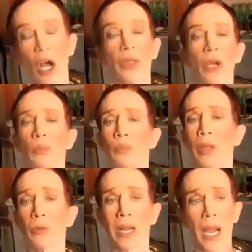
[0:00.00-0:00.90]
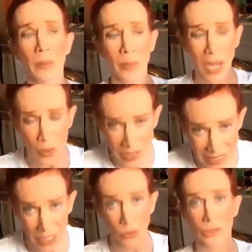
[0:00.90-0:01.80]
Although, by the way, I'm bowing
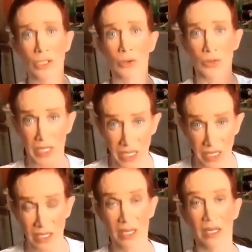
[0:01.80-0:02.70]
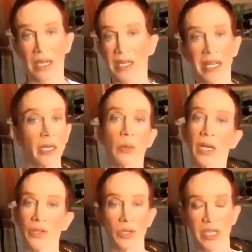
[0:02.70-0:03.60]
down to Eartha Kitt and anyone
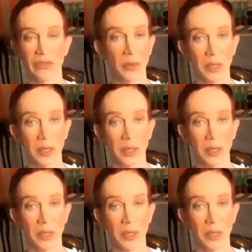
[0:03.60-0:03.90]
else who's ever